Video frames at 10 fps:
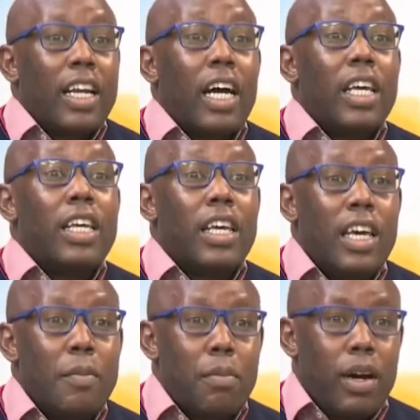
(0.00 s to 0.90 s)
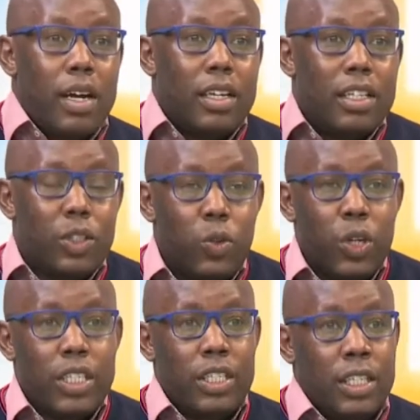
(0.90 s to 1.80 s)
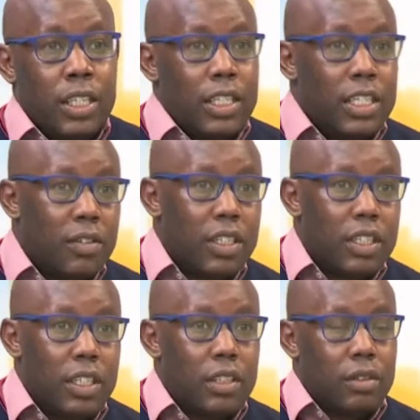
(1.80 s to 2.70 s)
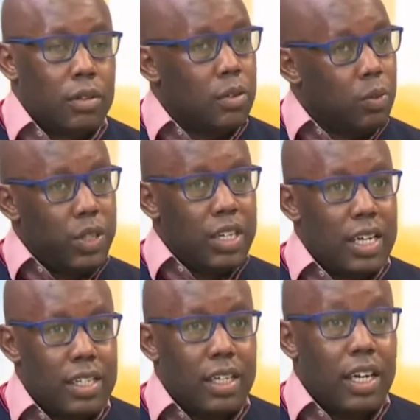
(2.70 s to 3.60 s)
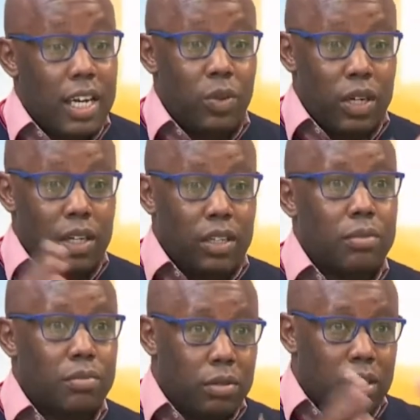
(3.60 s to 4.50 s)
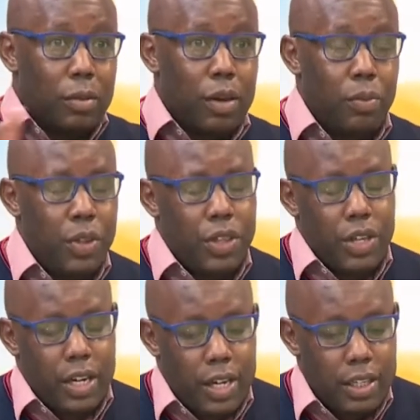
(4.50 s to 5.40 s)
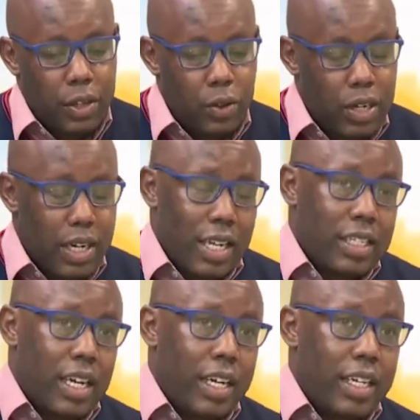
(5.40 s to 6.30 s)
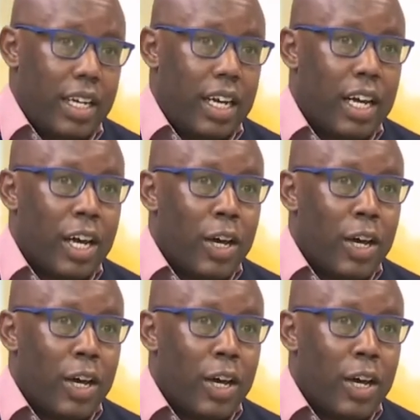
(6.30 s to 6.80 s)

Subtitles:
Now, he came back in 2017 with NASA. He actually came up with the old NASA idea.